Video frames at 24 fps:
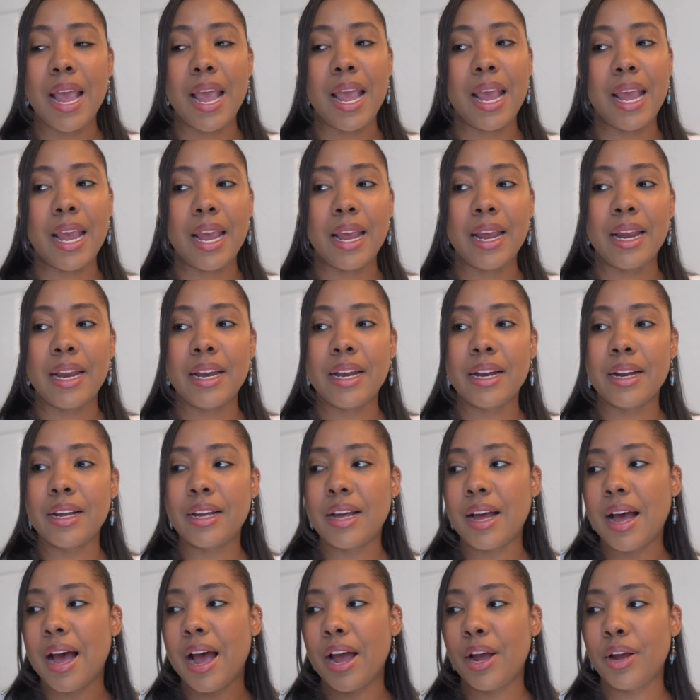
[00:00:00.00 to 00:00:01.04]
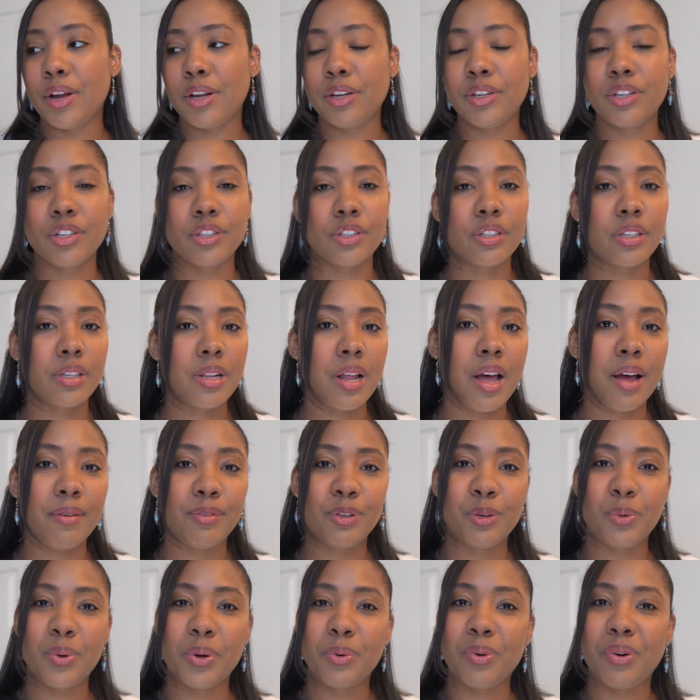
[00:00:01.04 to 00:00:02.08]
and I just love
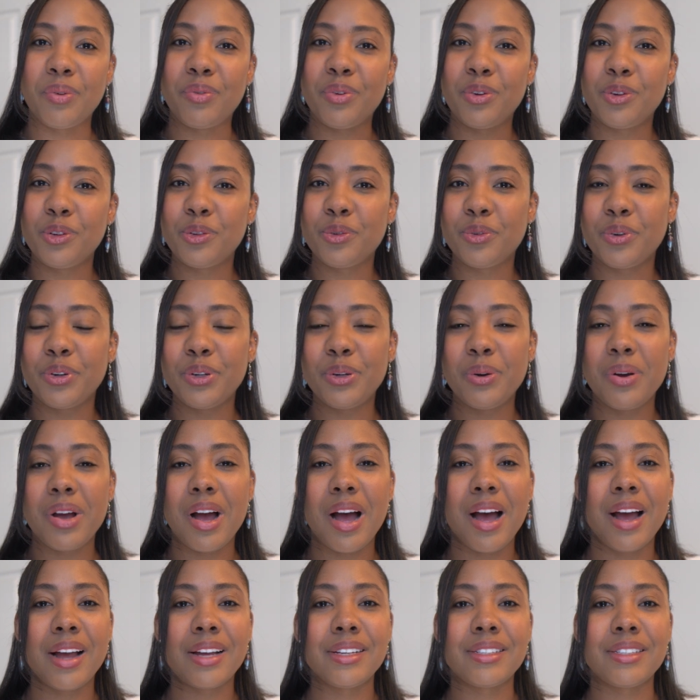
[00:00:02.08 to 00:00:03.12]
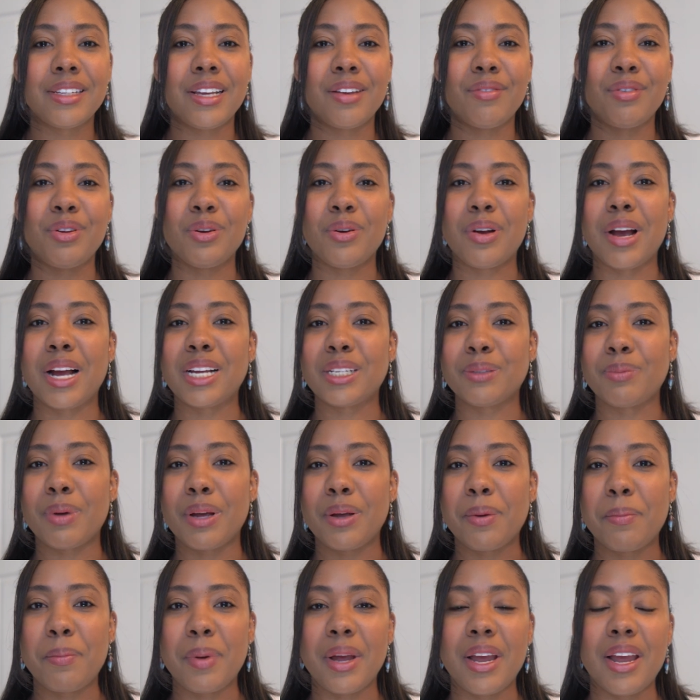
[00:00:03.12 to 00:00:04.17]
doing reviews for you guys, giving you guys my
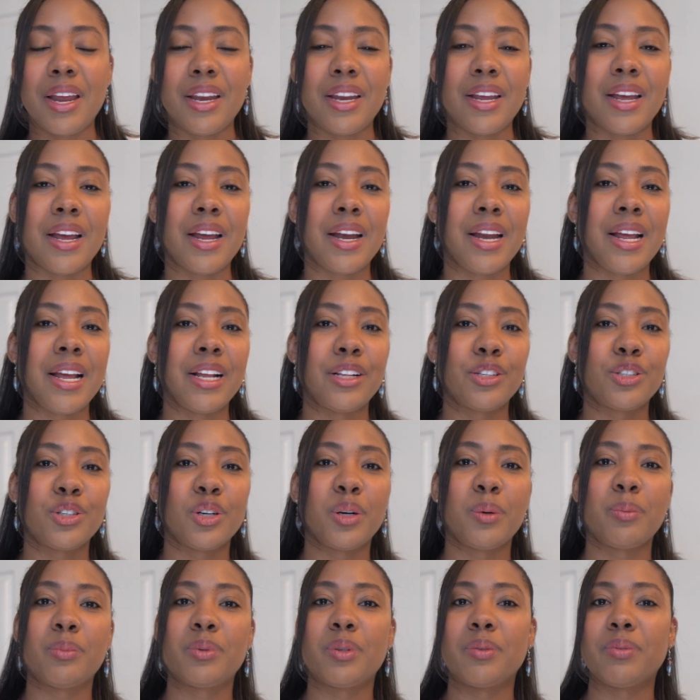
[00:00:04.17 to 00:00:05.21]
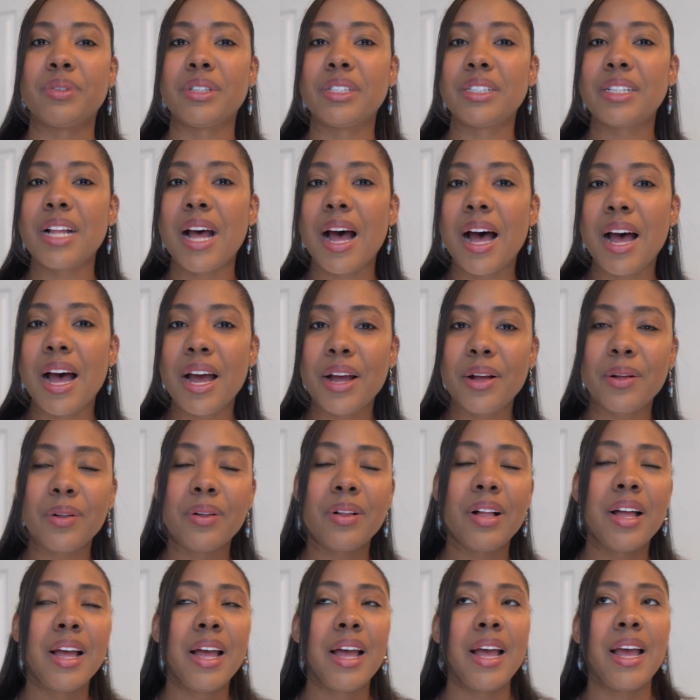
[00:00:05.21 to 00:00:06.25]
opinion in terms of style